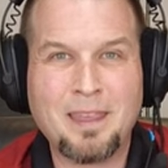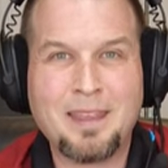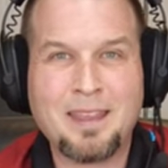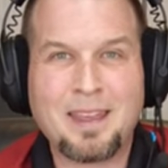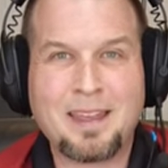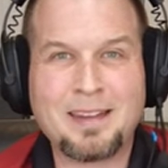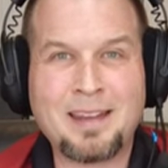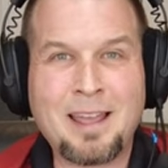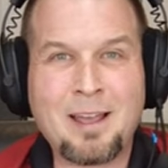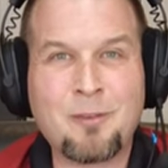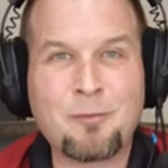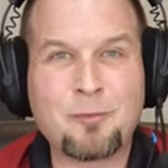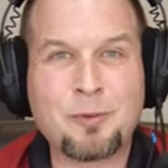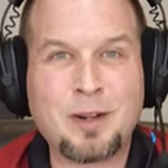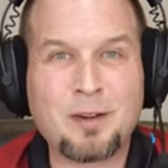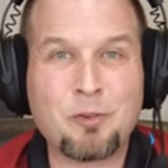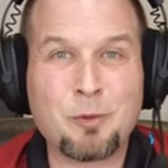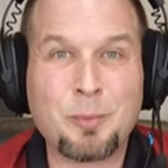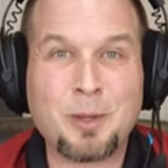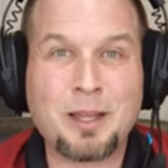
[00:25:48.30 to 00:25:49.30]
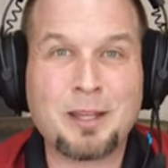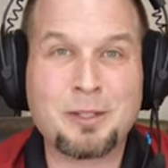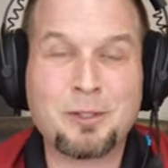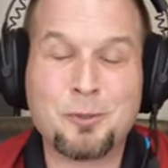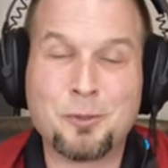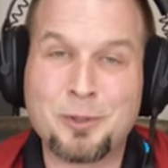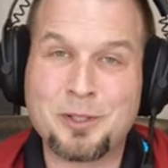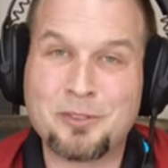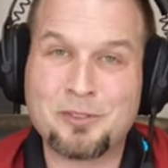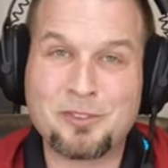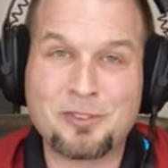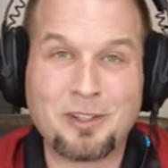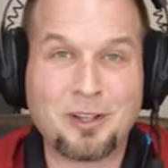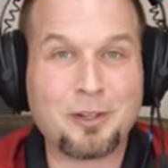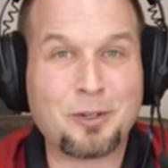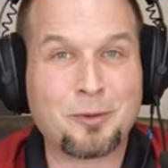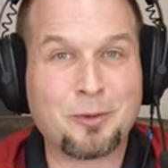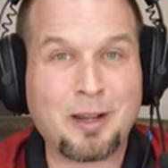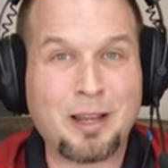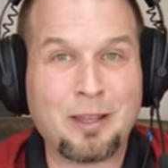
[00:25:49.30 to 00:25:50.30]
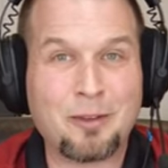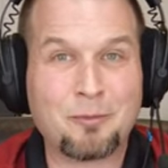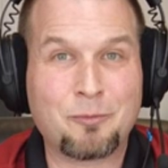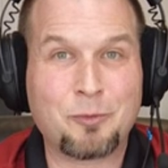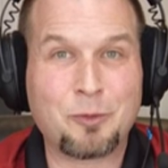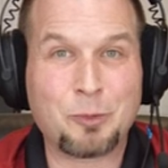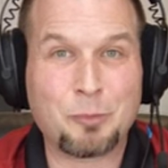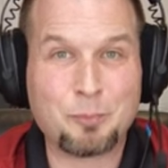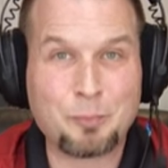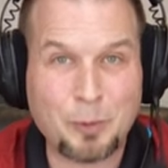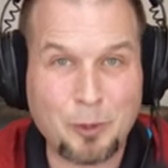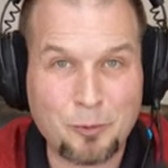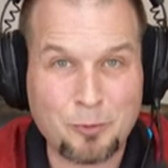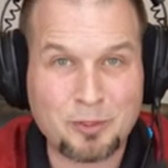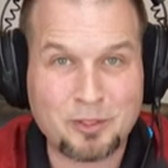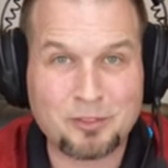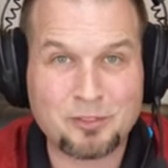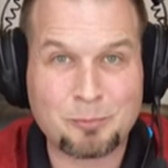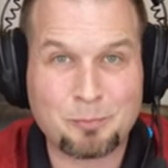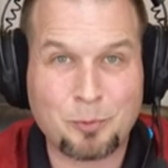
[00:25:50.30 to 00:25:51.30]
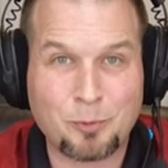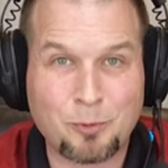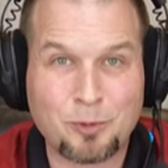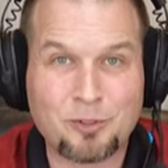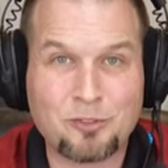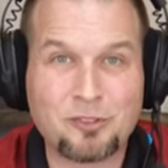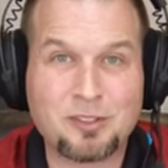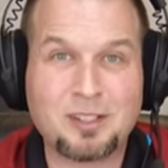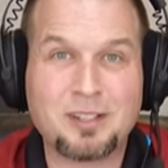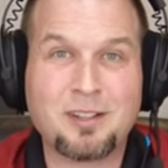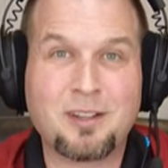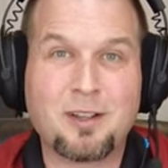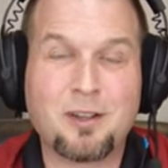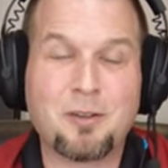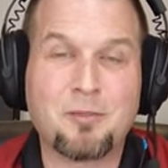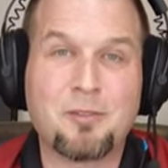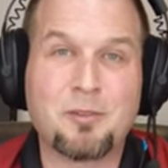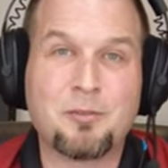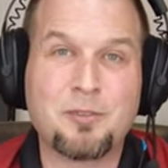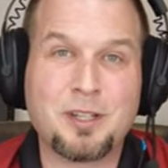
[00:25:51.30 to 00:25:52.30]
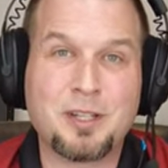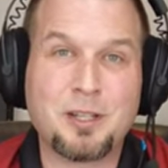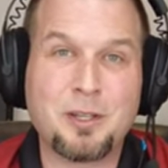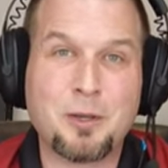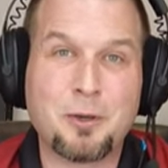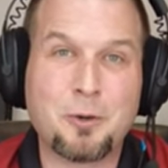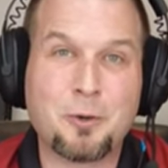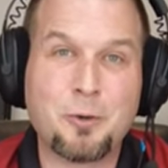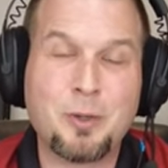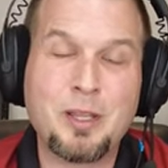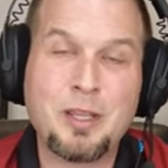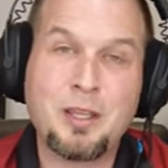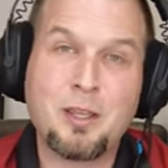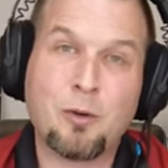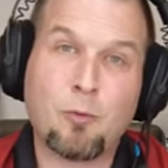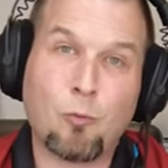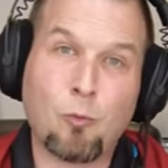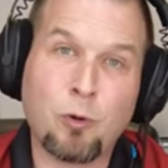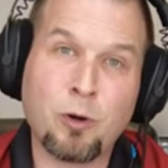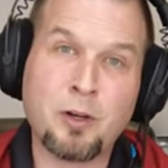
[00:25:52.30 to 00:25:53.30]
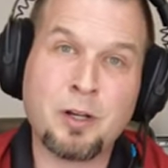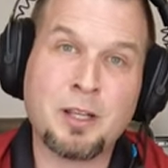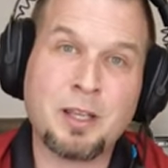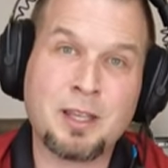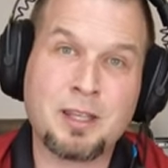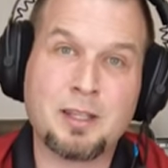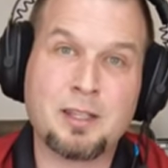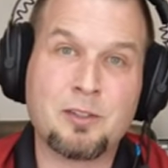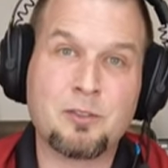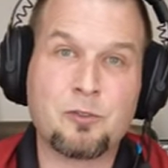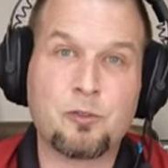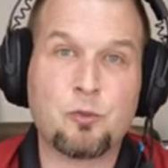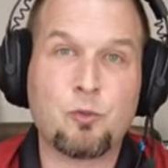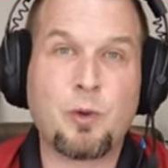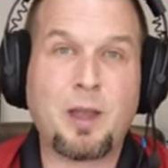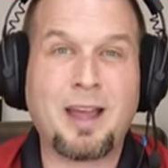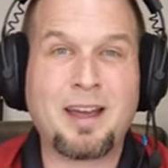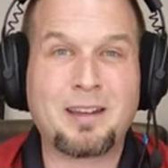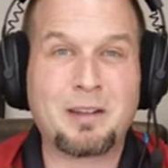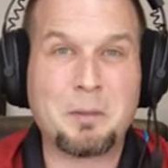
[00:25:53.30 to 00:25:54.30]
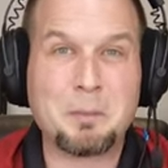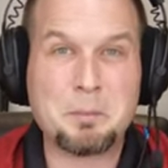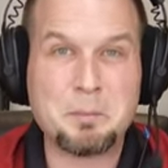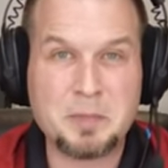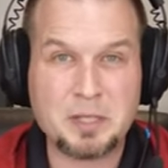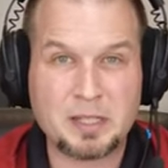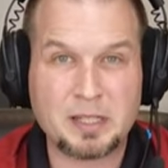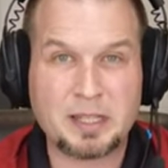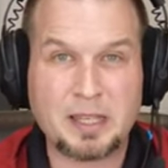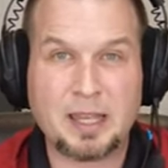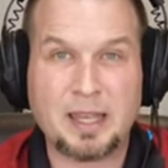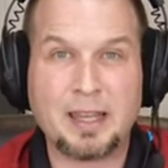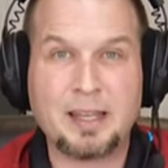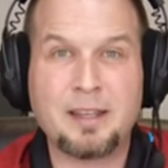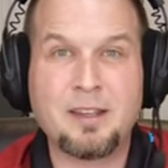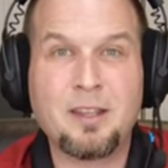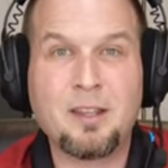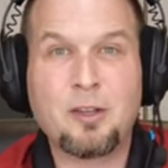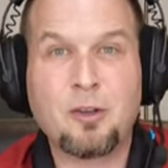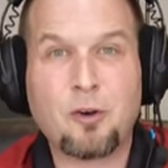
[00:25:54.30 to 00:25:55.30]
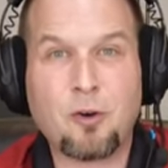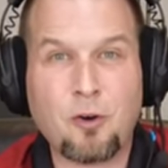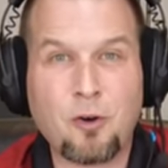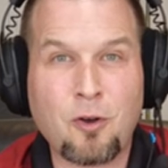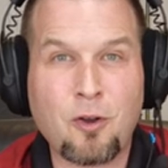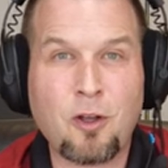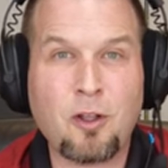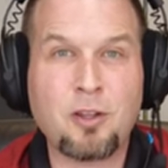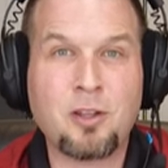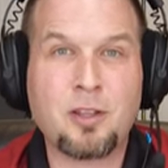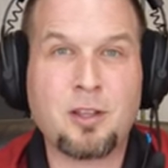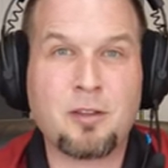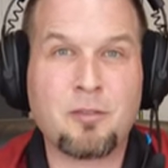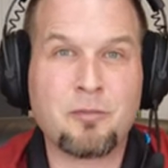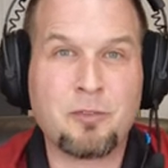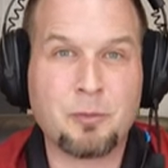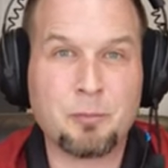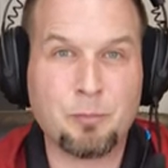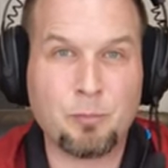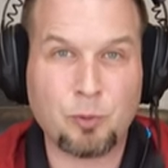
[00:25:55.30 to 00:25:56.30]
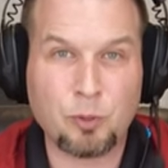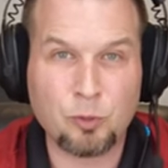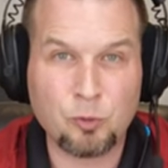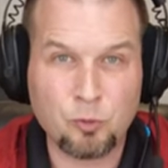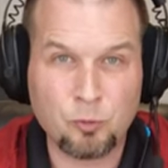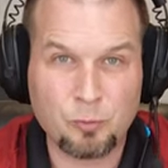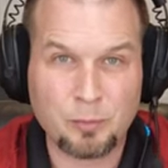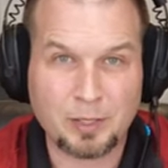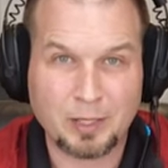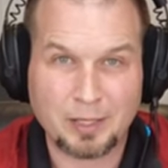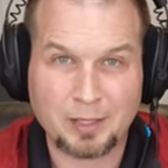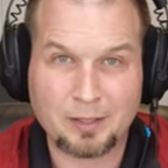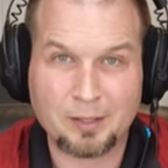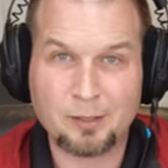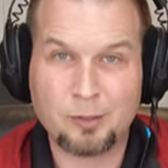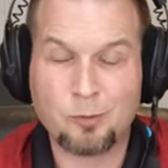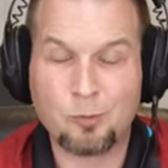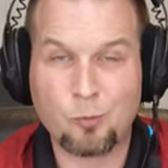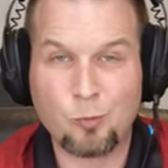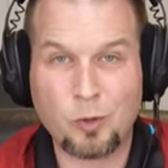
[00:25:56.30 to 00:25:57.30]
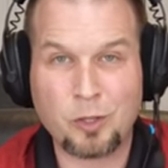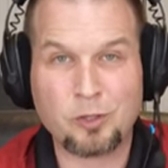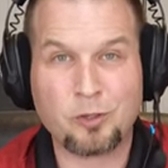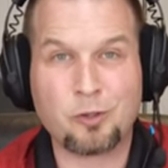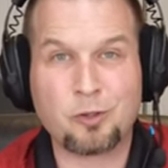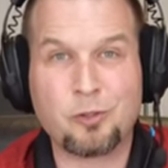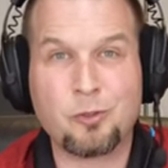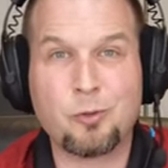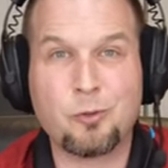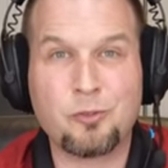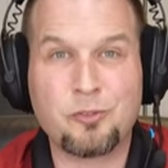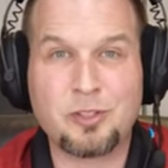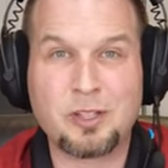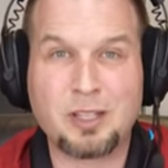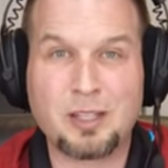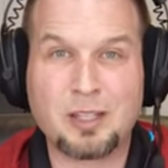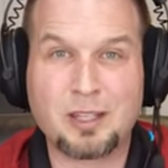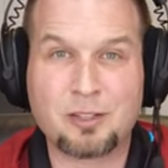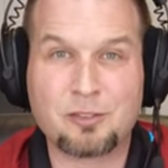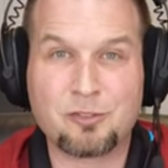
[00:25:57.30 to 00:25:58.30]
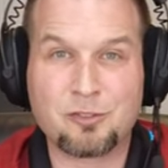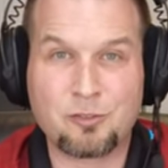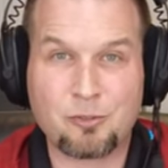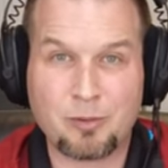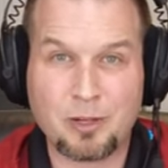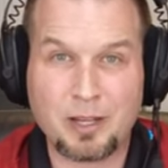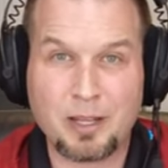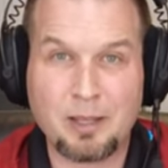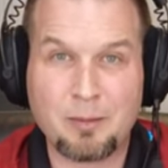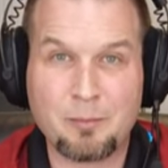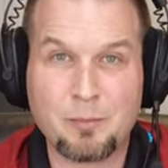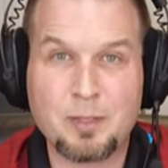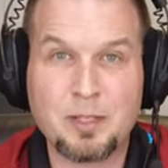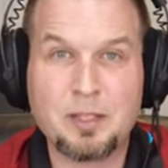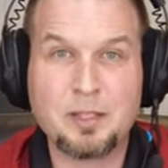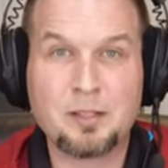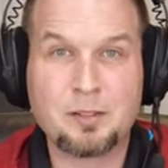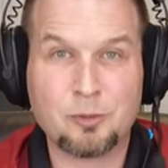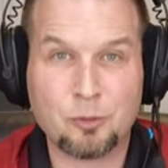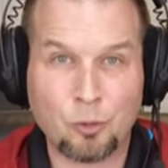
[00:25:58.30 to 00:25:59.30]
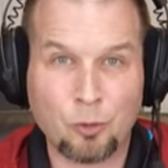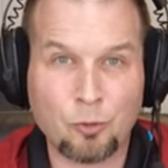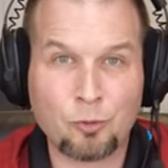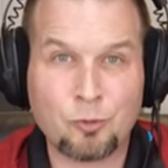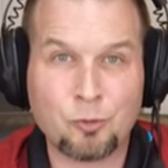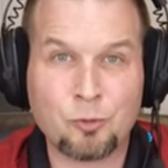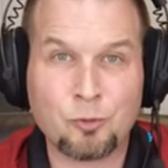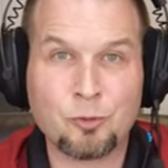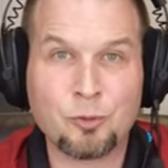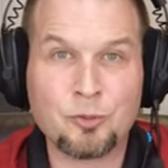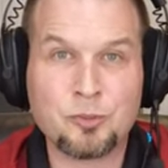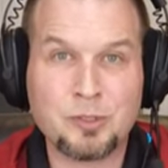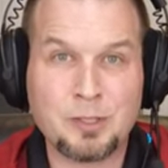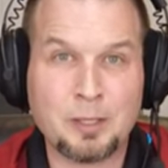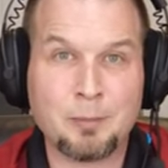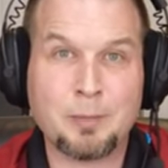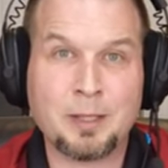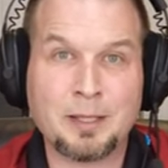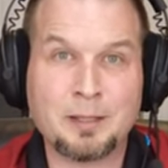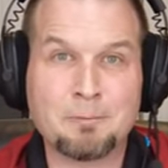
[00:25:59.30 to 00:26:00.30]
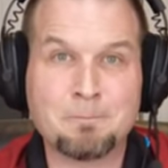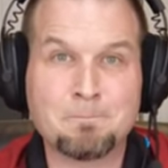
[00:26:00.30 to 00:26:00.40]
And now for everybody who has stuck around for the bonus portion of the video, we're going to get into how to mitigate all of the blooming when you're using extreme local dimming.